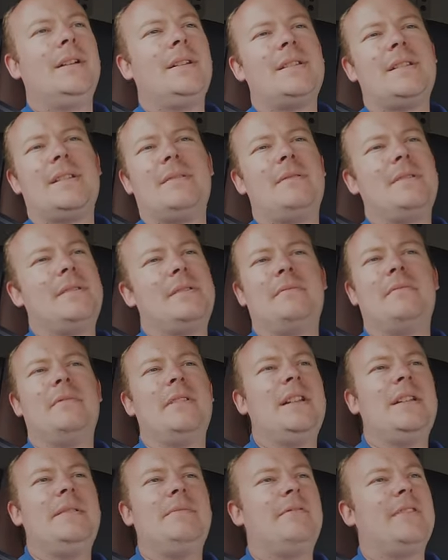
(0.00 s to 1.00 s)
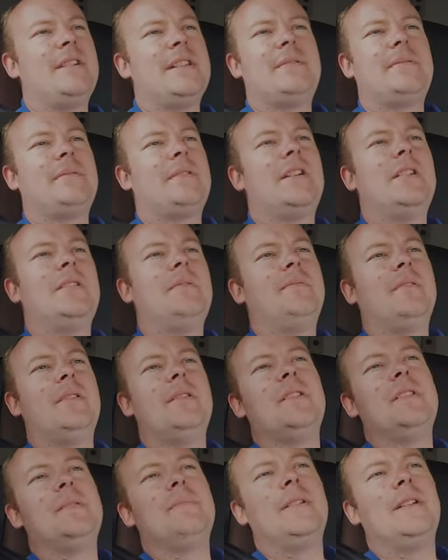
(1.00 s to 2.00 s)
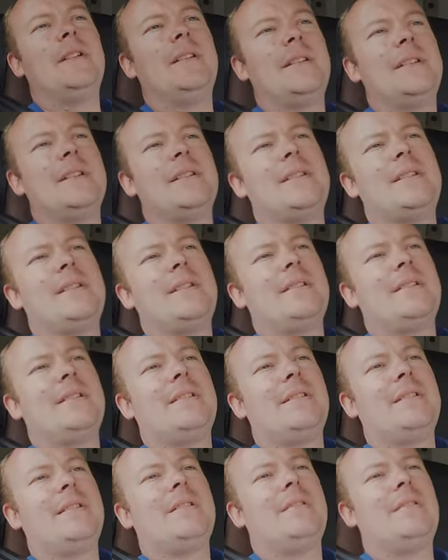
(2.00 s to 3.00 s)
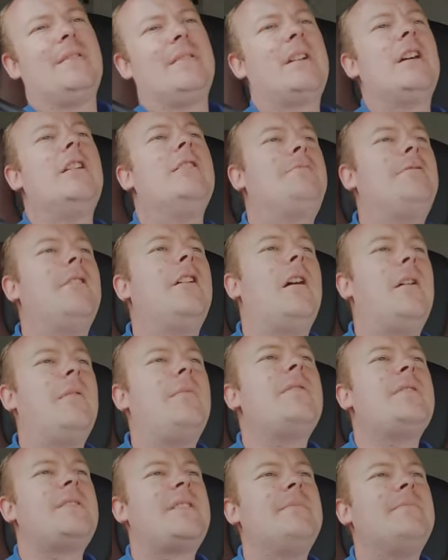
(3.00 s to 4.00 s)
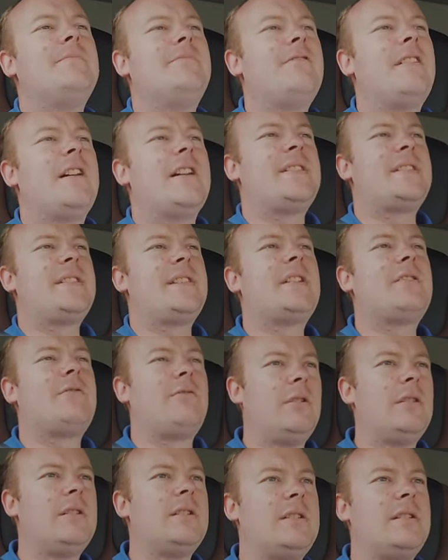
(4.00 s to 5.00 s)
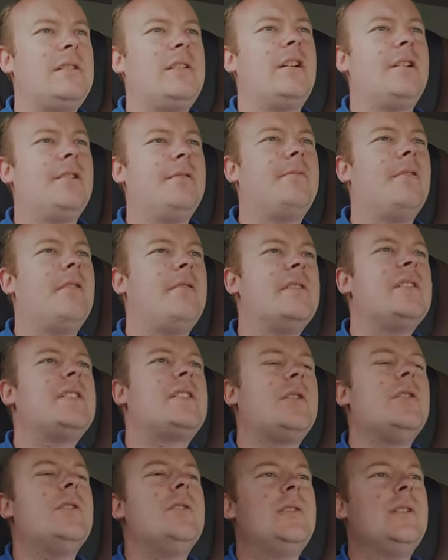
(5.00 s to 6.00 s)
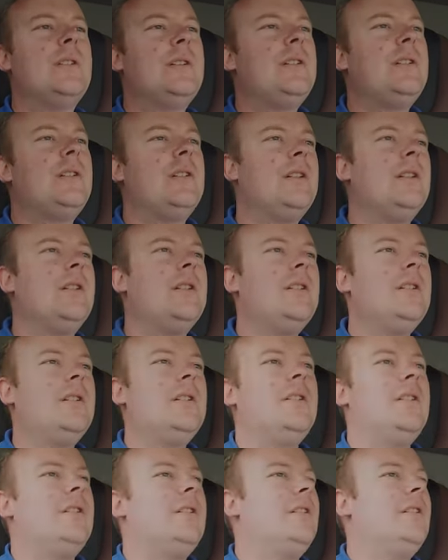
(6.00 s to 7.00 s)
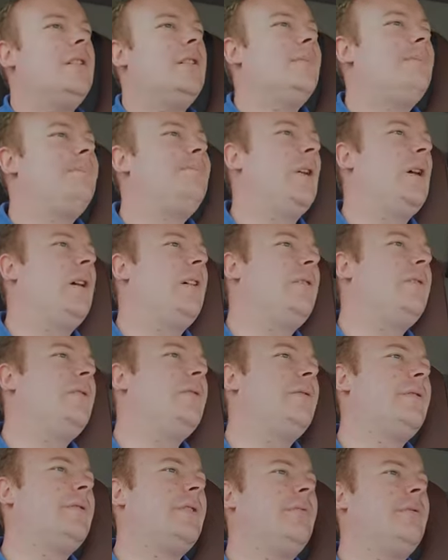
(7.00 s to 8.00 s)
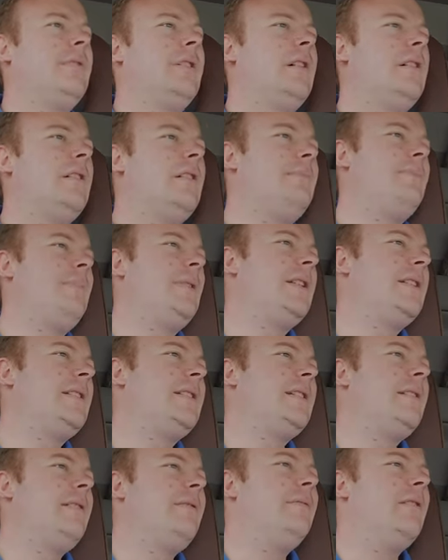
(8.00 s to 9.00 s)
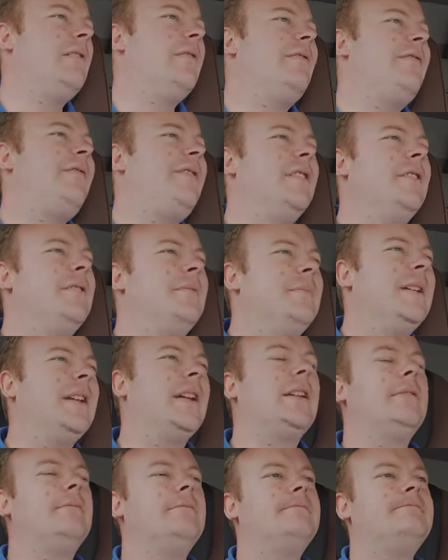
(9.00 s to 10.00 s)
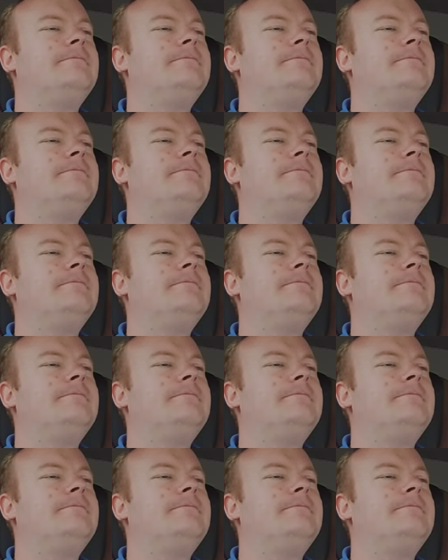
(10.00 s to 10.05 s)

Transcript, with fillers: Because I wasn't really impressed with GoPro, to be honest. Well, GoPro, I was impressed. The quality of GoPro is good. But the reliability while filming.